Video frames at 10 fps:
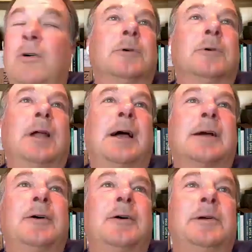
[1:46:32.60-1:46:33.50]
We're not
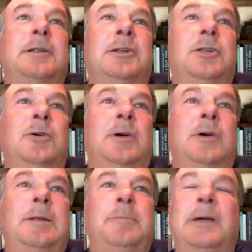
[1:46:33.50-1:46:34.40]
going to do it
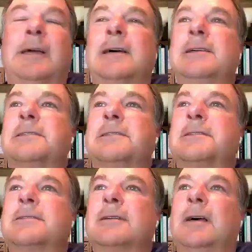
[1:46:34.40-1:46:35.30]
because
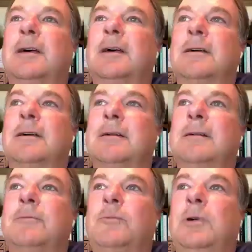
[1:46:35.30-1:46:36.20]
we be doing
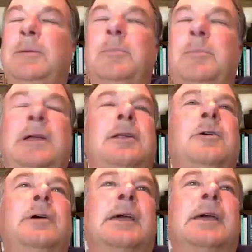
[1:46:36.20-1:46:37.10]
it every single
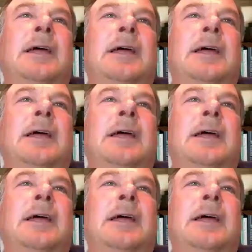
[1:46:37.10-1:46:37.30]
day.